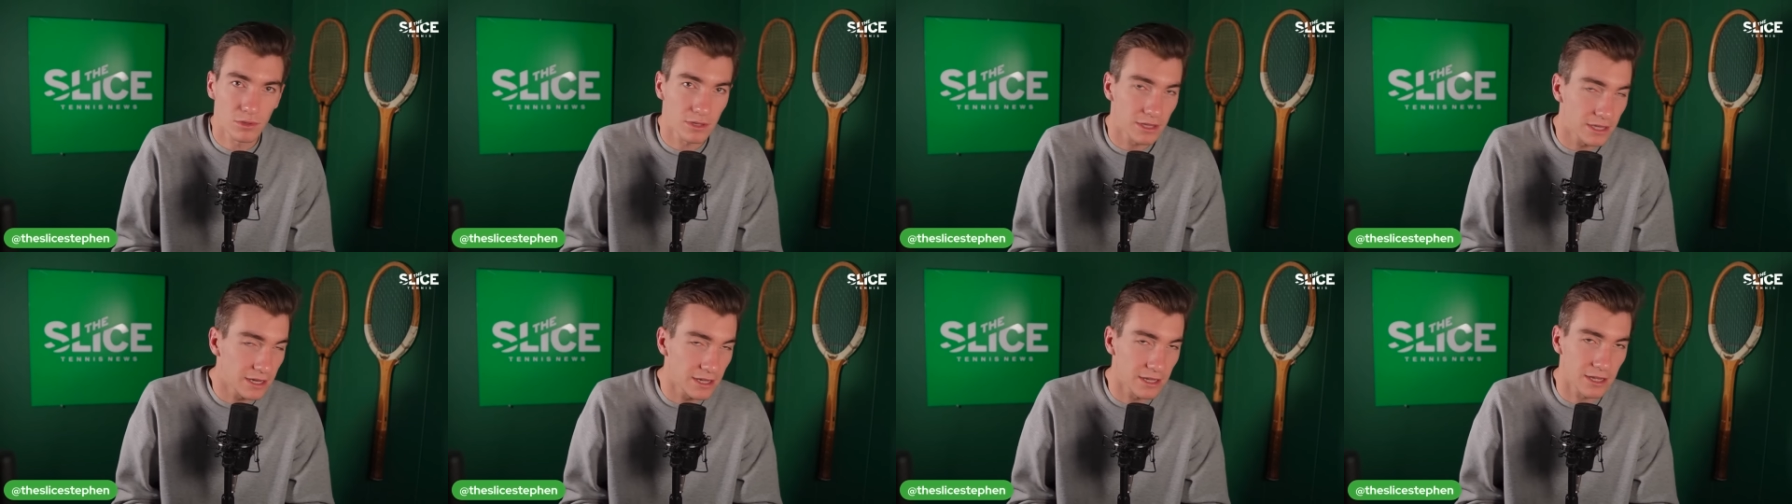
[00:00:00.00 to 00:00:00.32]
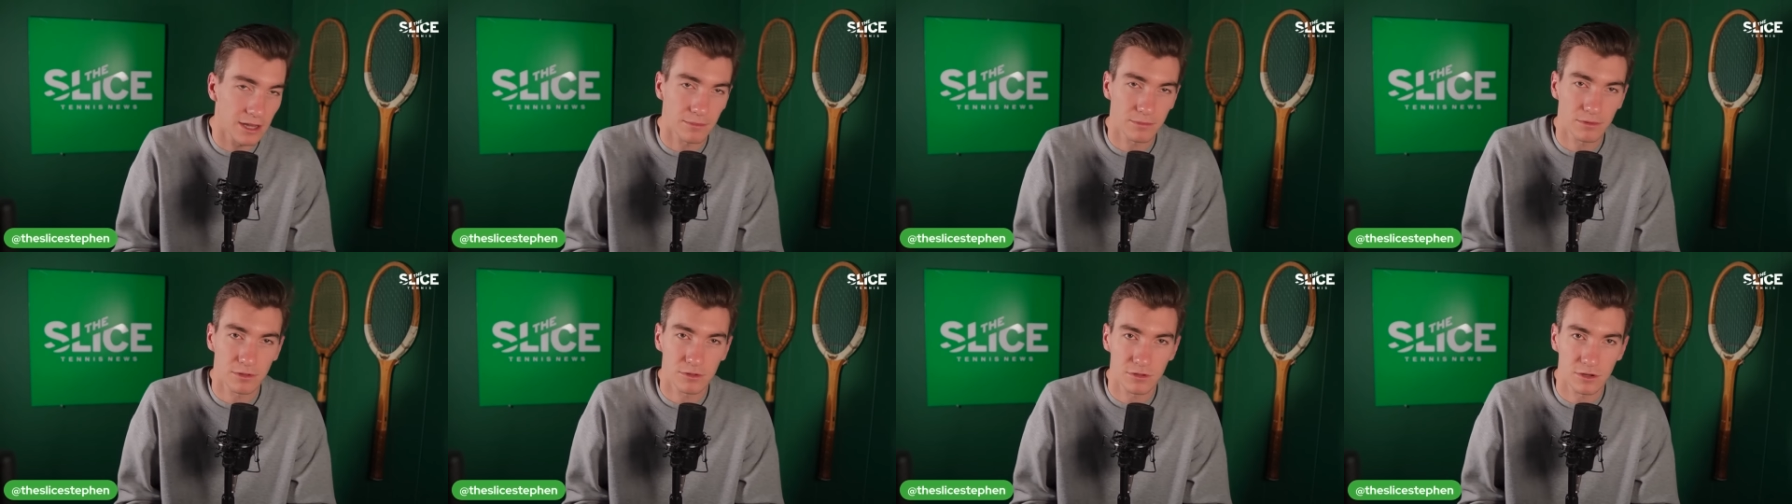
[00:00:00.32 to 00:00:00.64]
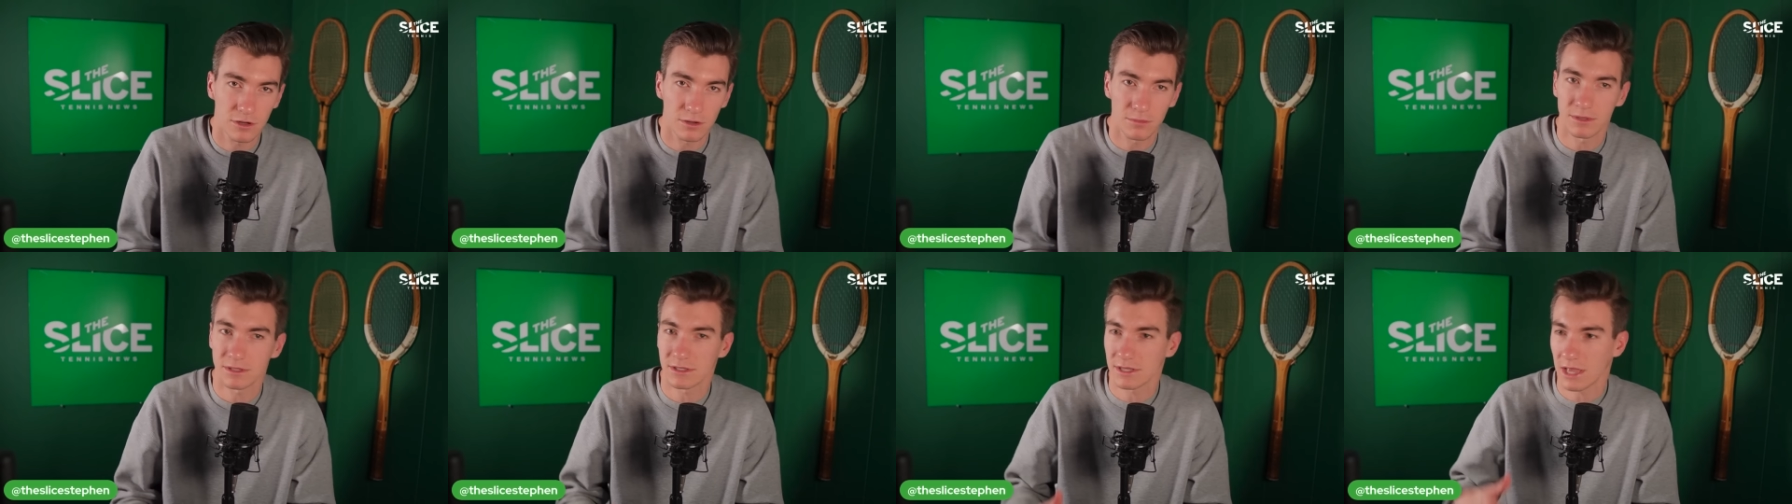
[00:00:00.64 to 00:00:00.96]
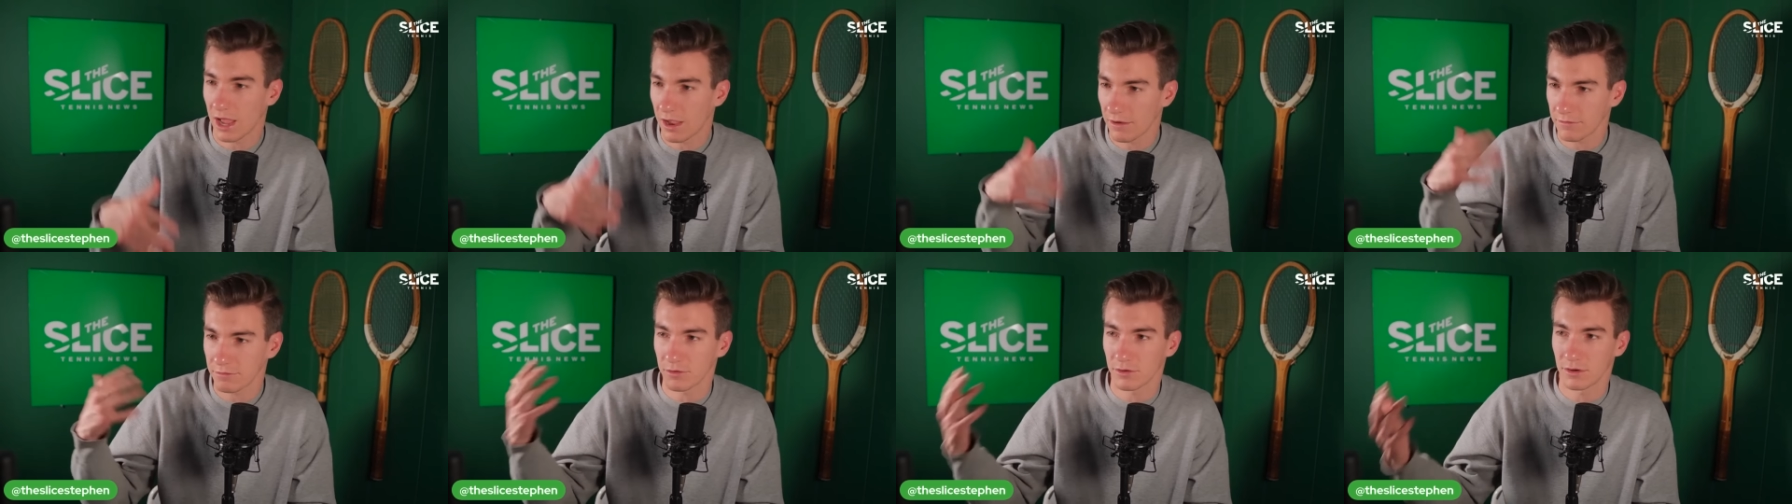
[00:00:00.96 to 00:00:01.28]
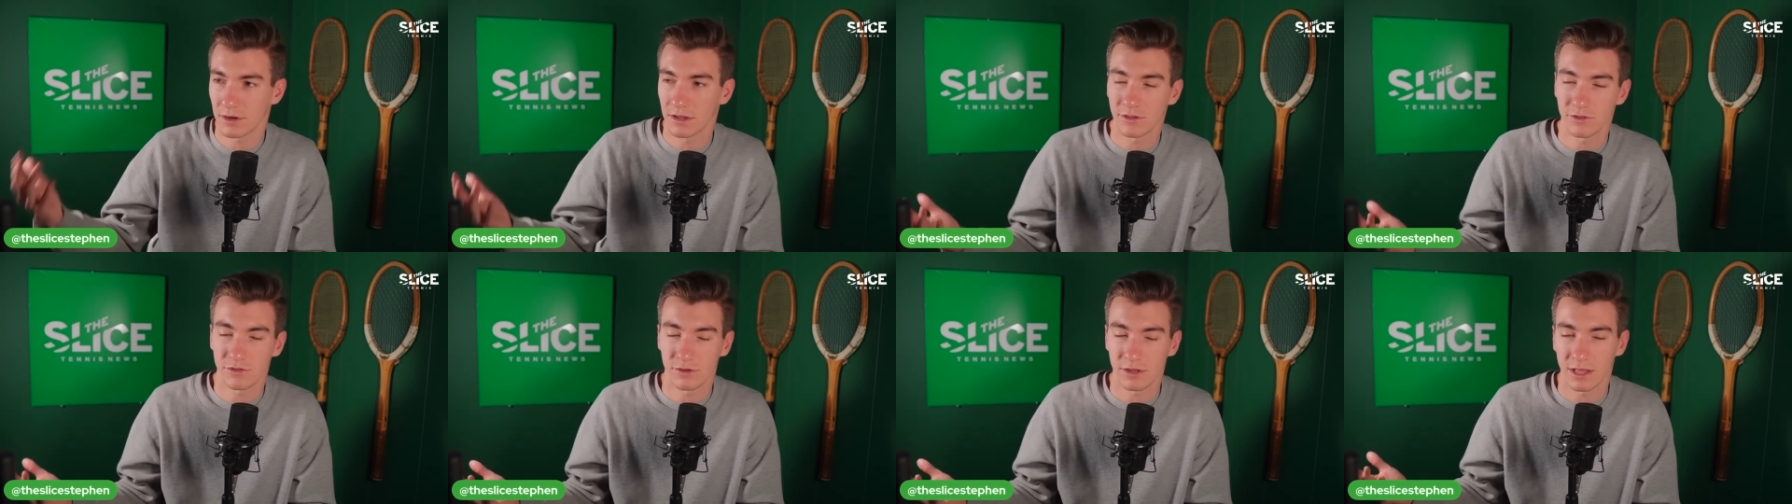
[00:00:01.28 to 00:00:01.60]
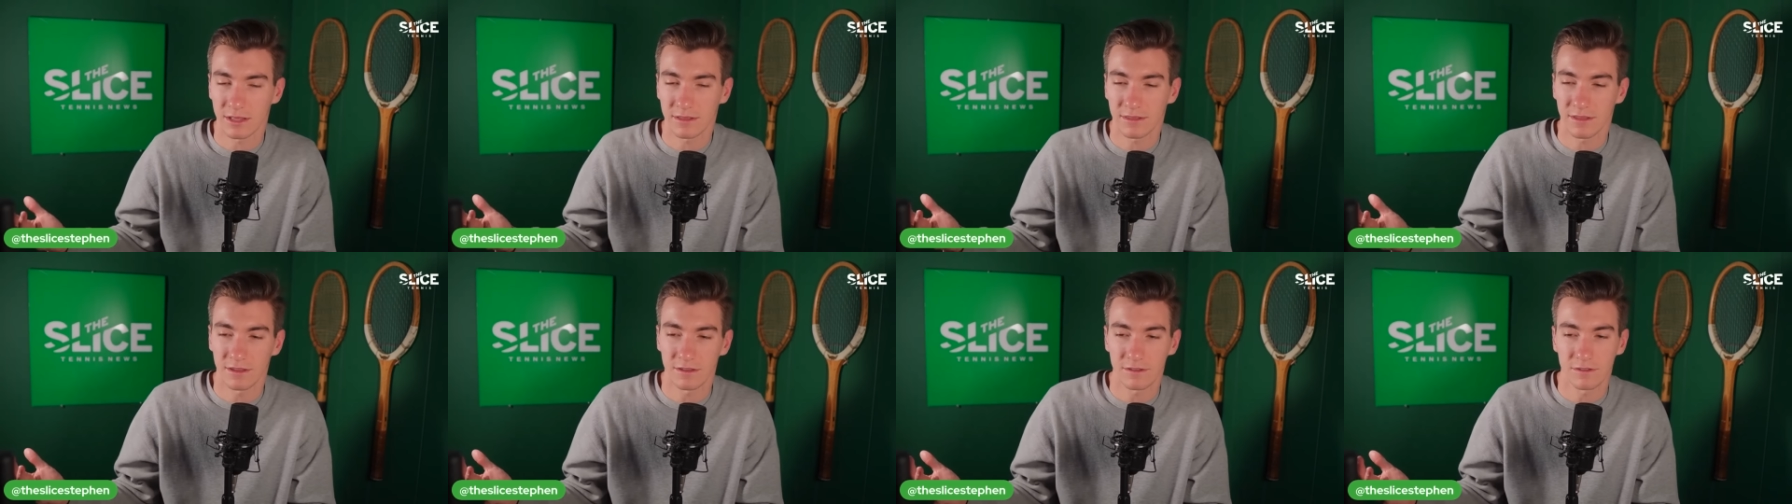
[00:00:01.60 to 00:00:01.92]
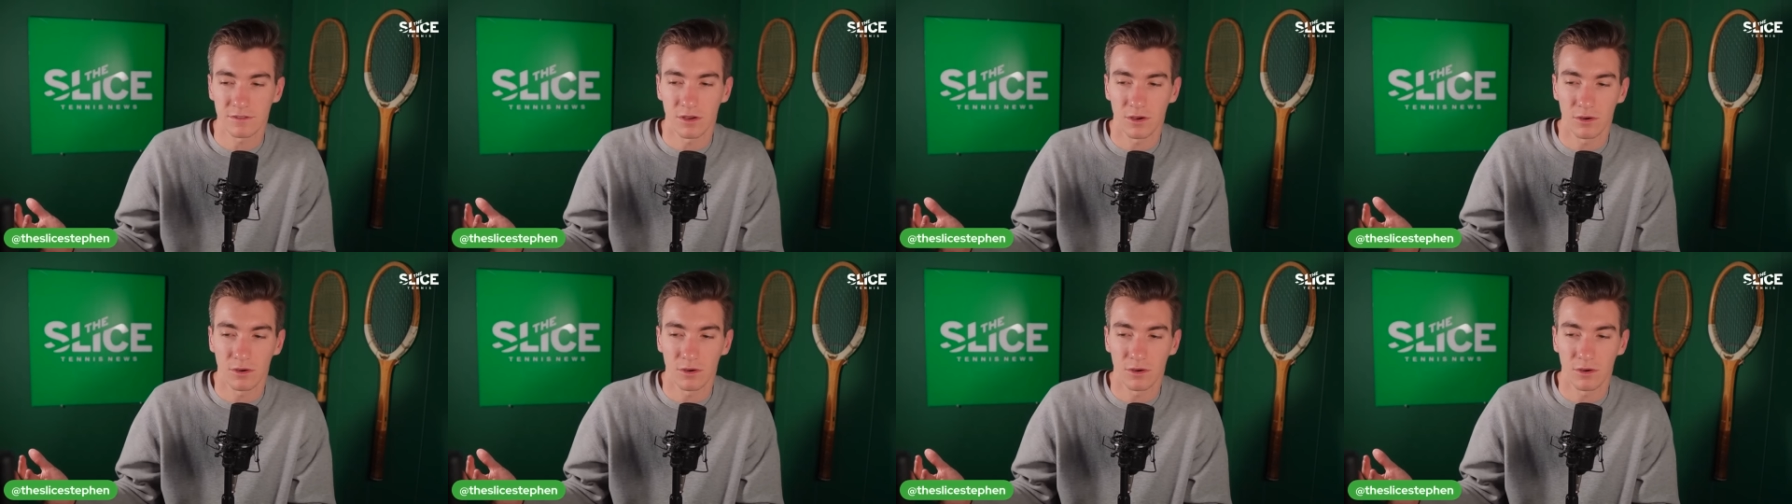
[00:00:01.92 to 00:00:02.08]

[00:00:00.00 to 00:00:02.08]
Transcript: leading up to tournaments after an injury like this.